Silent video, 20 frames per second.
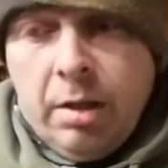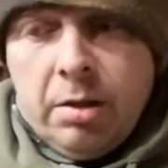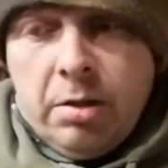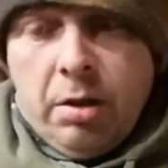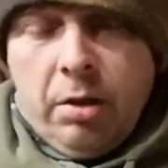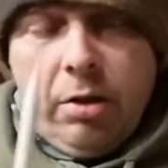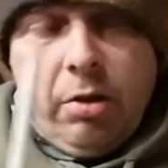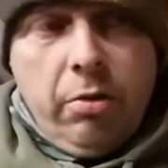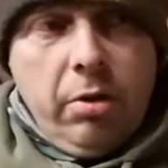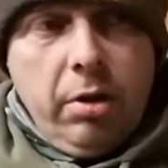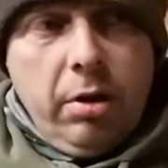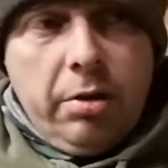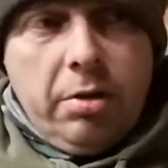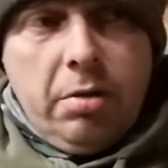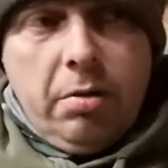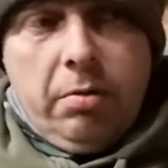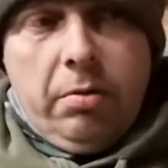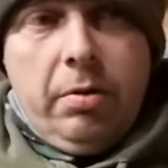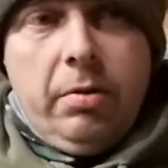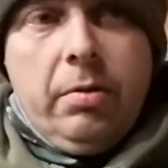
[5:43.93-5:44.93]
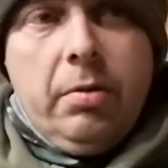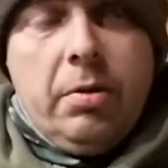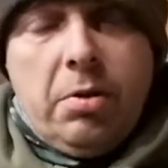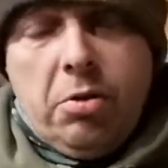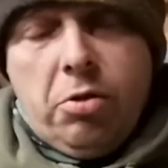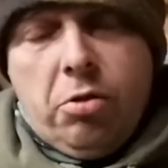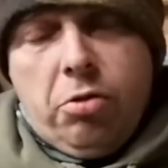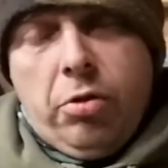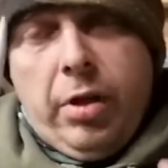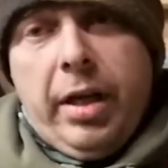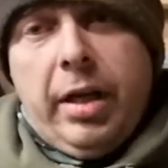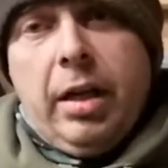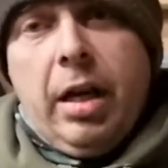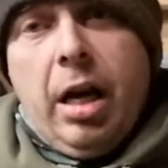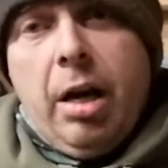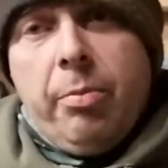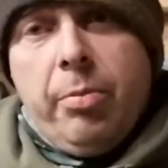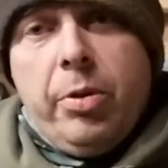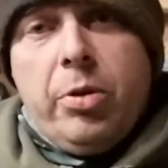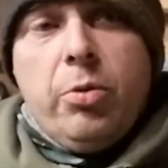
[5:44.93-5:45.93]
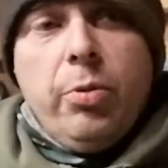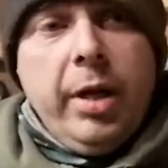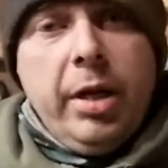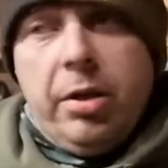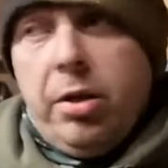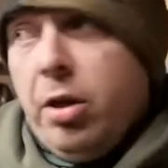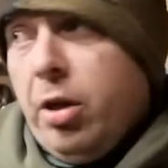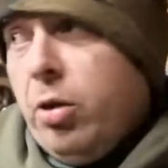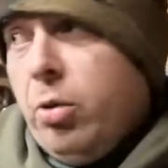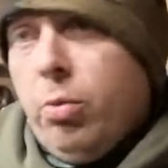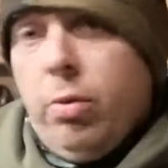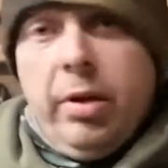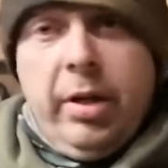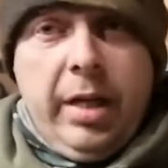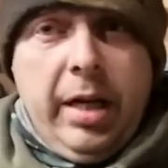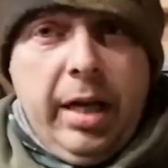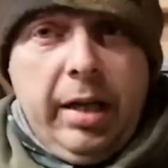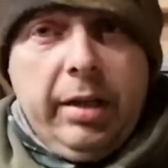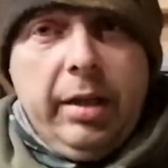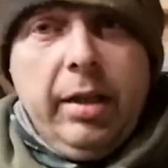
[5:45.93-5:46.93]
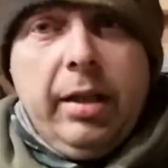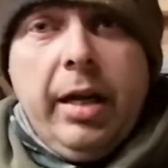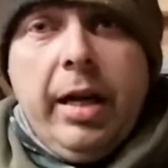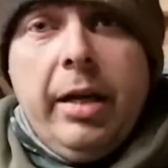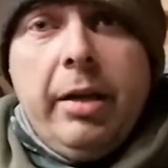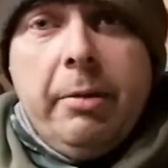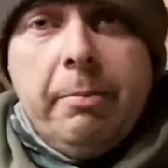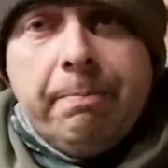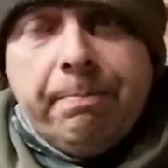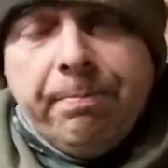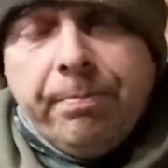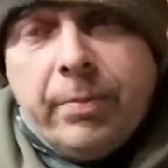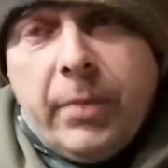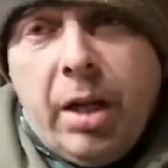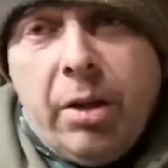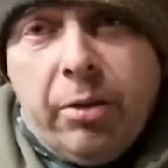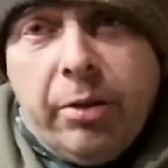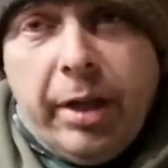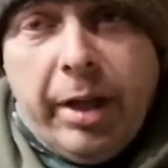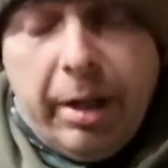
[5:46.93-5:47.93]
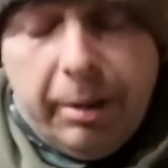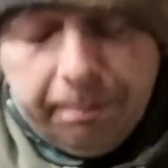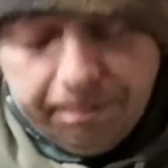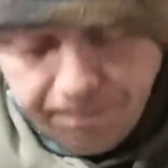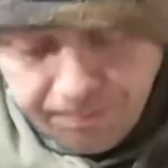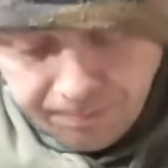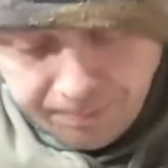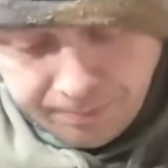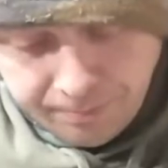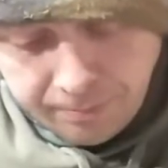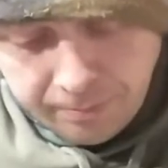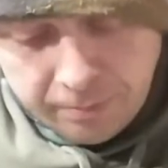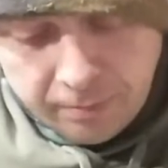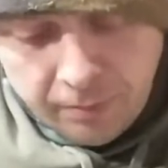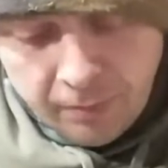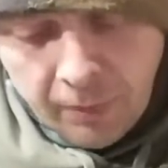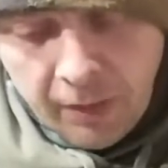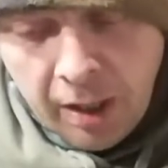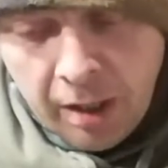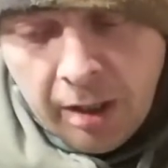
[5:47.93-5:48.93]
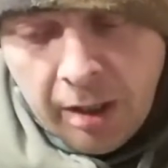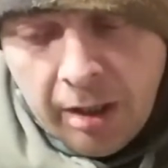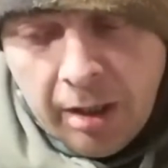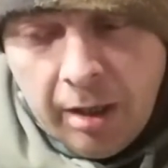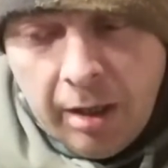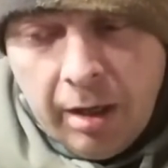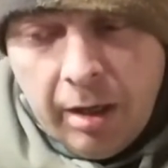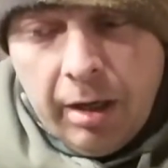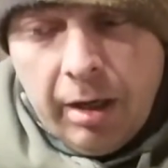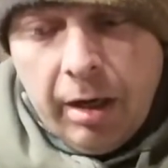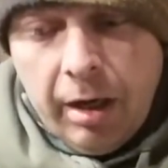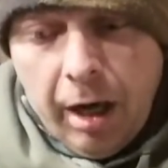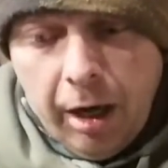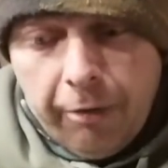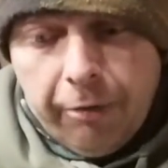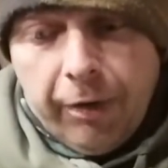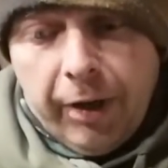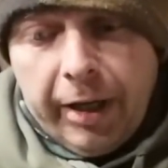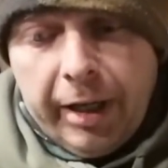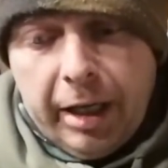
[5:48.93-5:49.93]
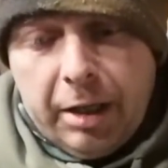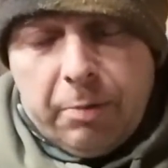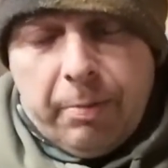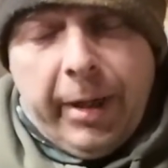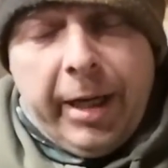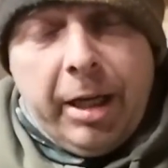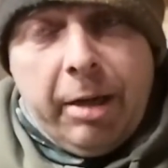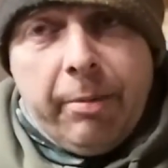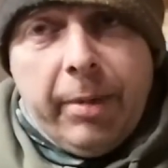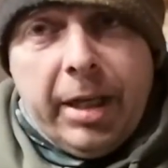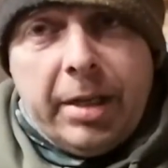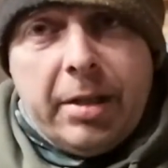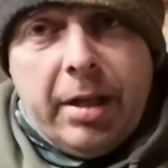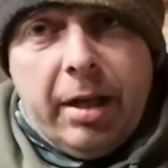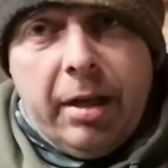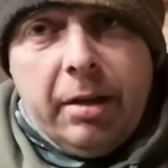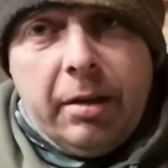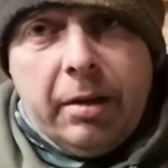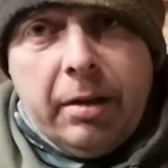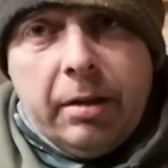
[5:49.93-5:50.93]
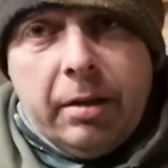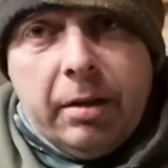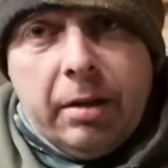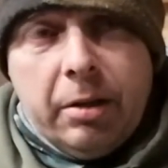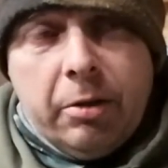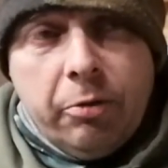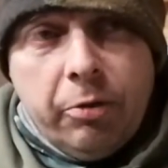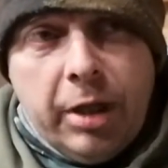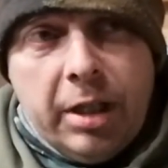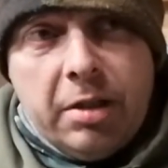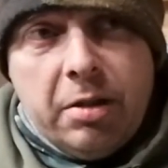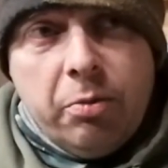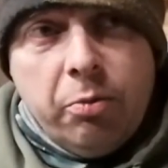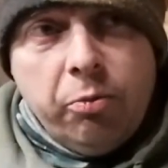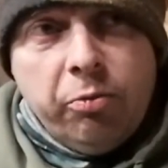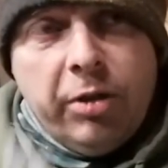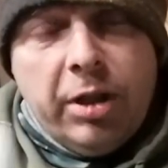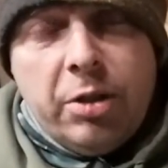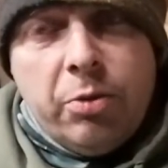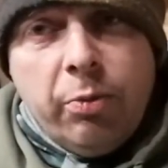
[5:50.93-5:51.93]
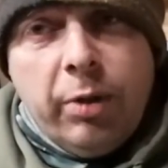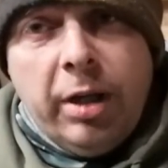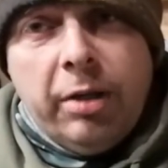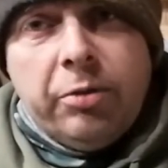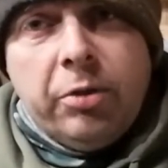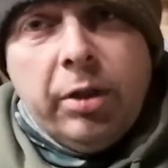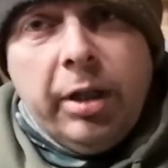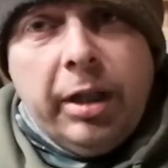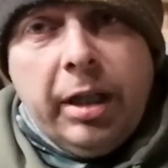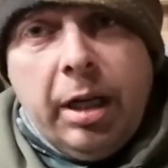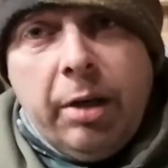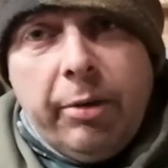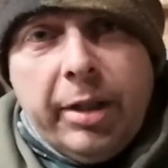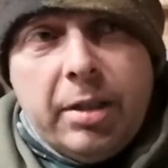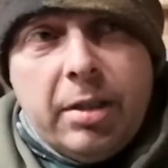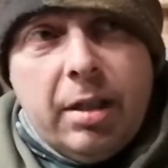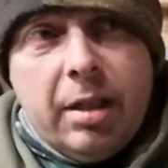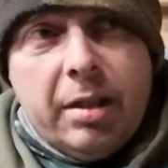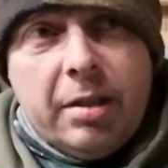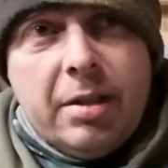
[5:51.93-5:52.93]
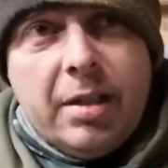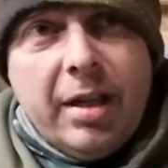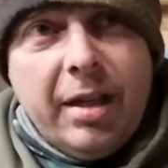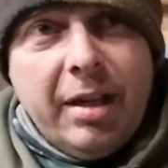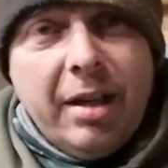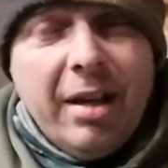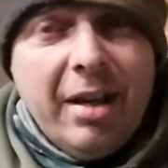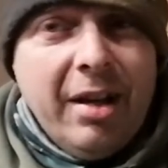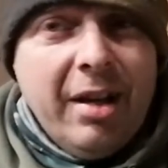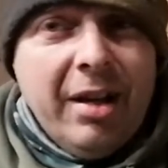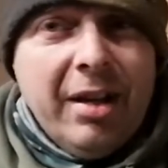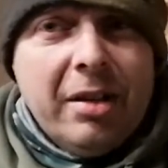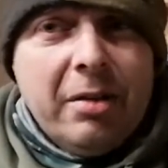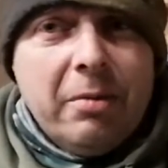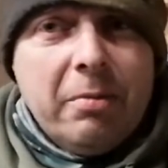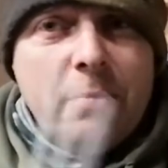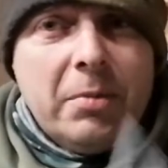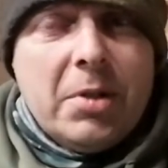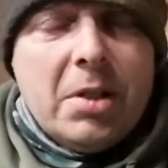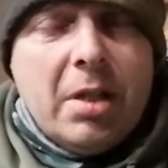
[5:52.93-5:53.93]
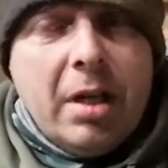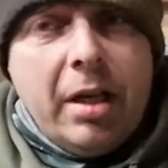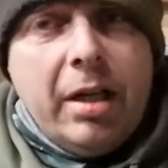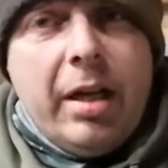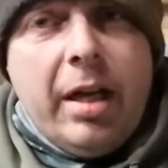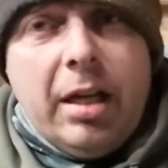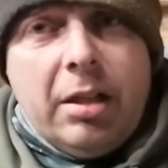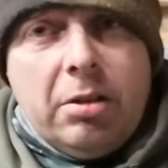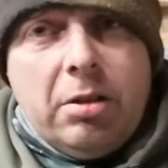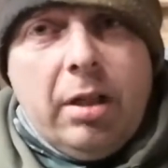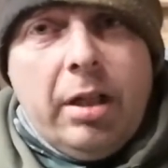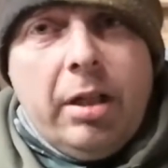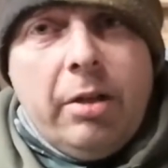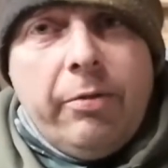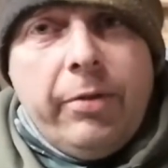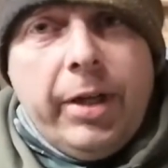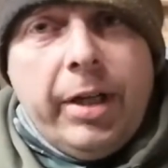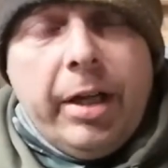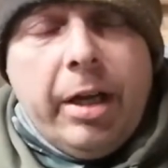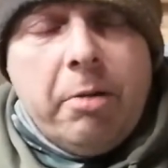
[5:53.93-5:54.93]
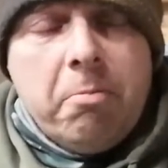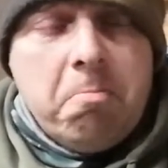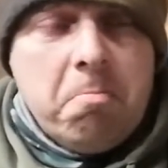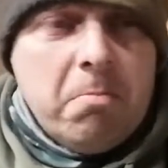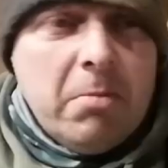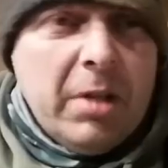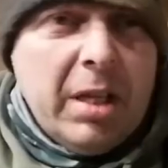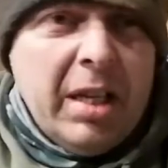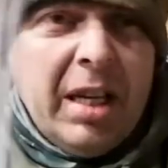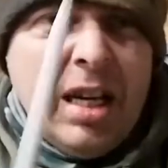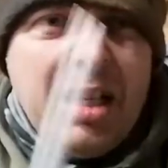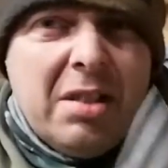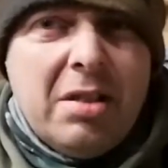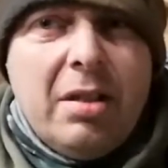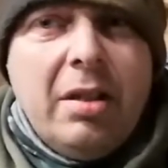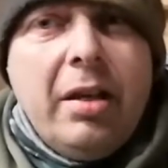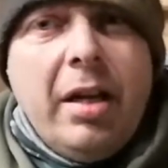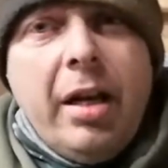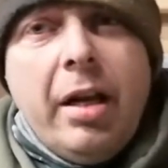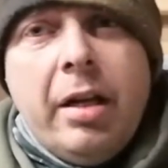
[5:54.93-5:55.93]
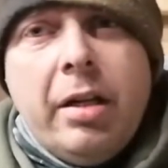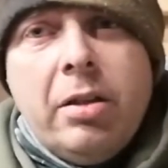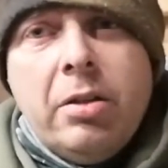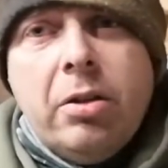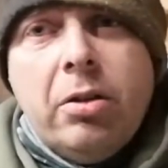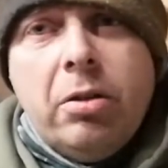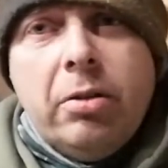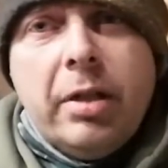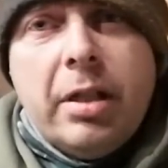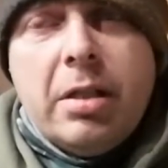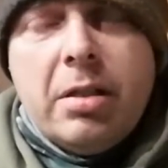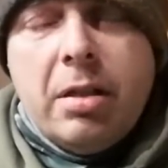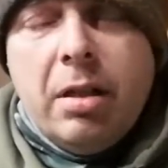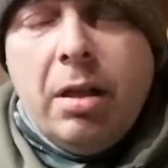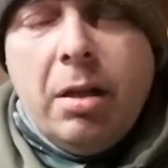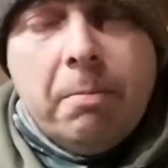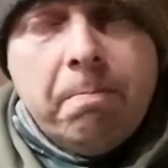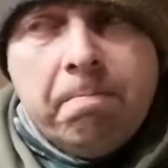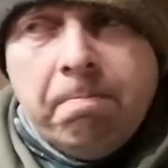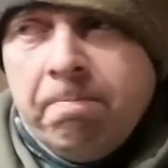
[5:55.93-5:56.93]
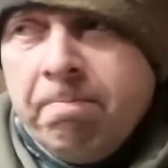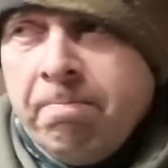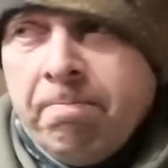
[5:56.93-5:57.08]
So you've got a straight line between you and the lead. Okay. Hopefully that's made it better. Reason why I've done it that way, because like I say, seeing it actually in a video, casting it in and all this lot,